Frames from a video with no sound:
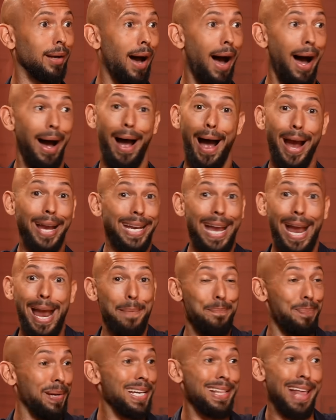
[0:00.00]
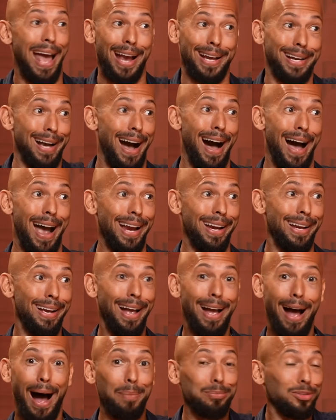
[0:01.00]
I can't be that guy.
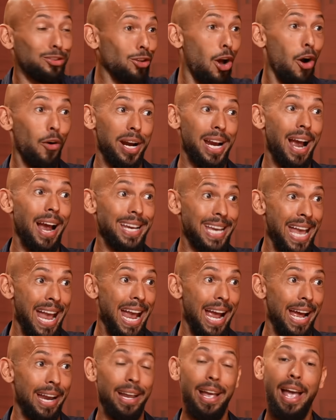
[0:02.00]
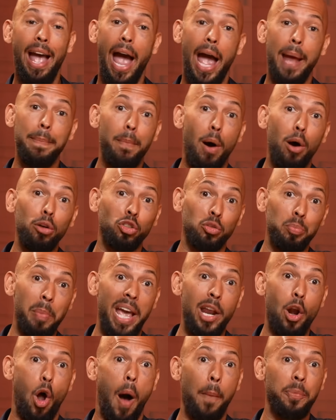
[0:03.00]
I'm sorry, I can't. And most
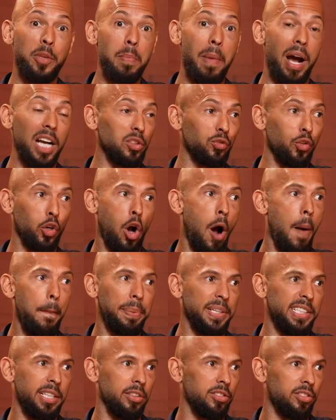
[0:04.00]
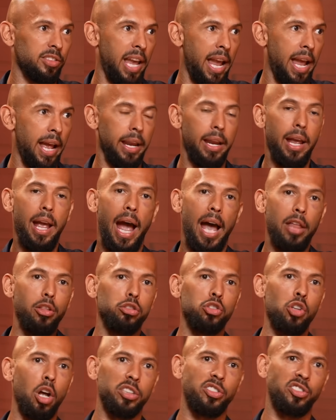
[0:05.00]
men optimized for competence can't. And
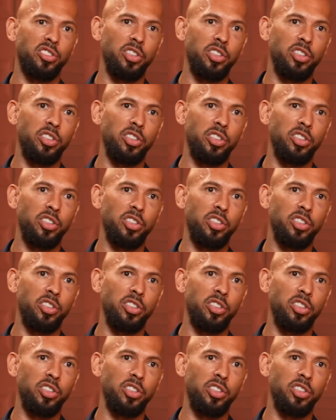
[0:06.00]
there's not a